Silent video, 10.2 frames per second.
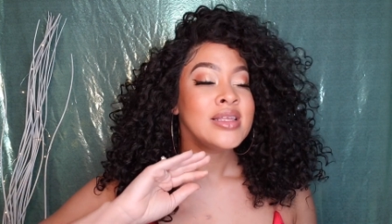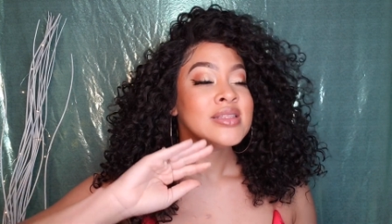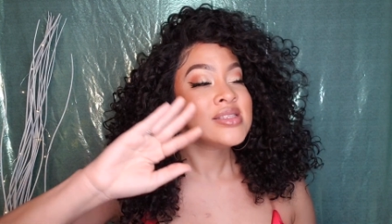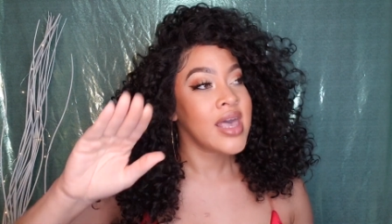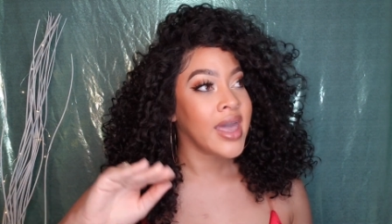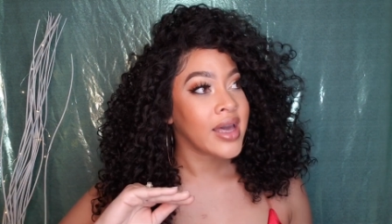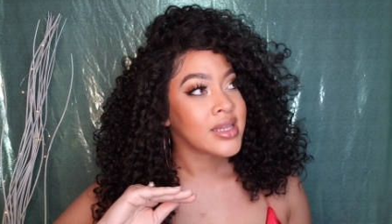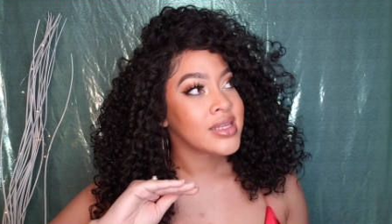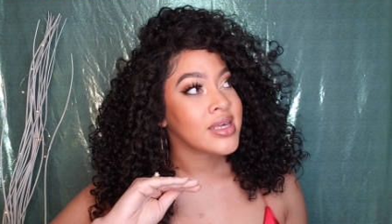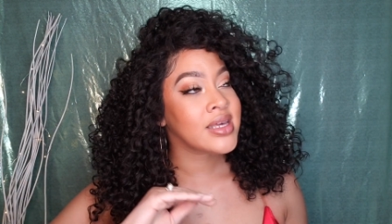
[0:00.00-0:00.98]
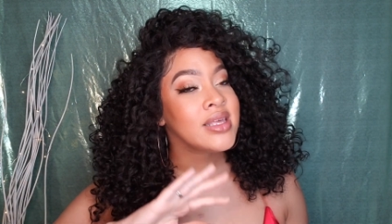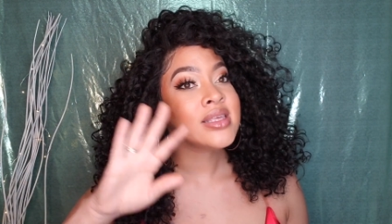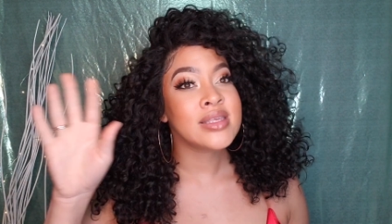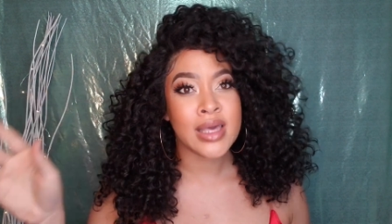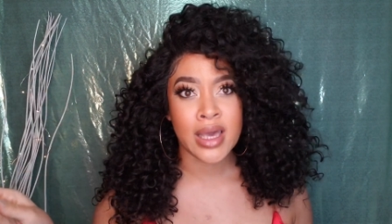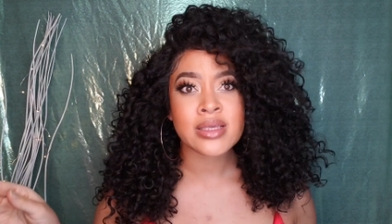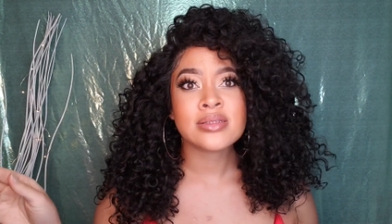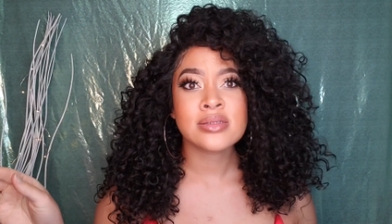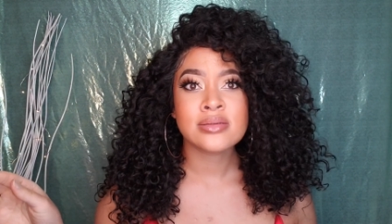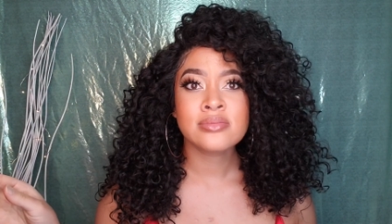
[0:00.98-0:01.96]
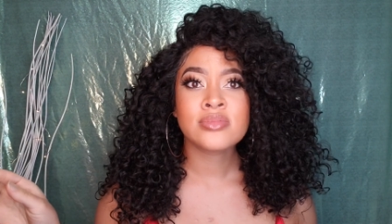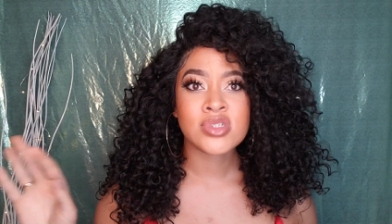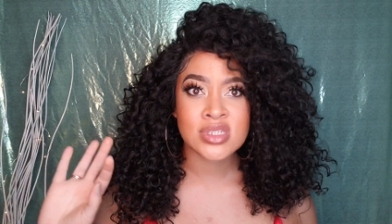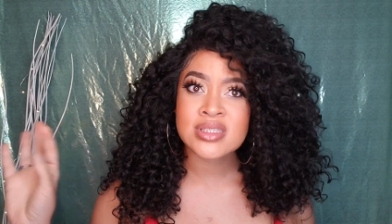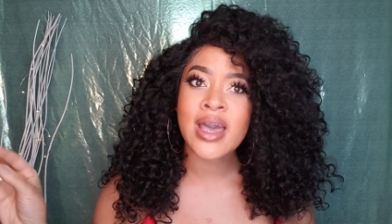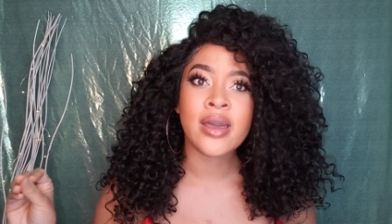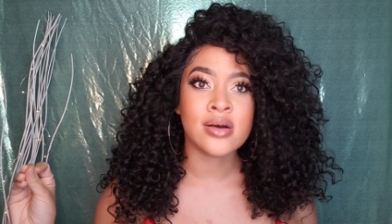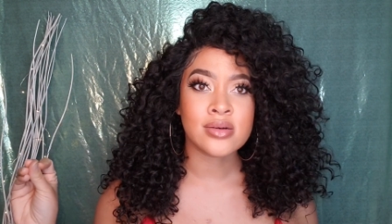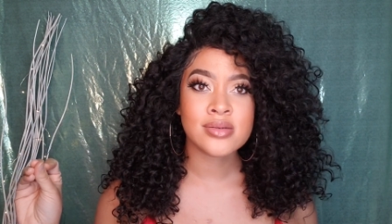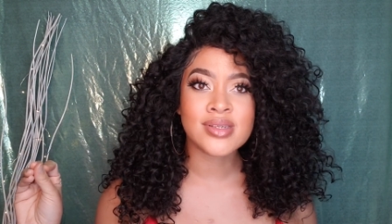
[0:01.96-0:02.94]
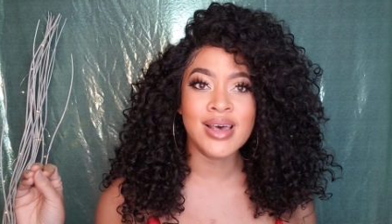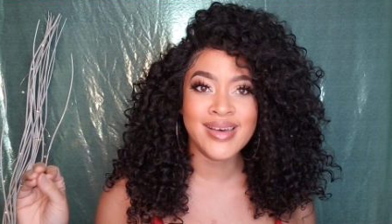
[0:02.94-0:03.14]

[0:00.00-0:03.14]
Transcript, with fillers: Tangling, yes, she tangles.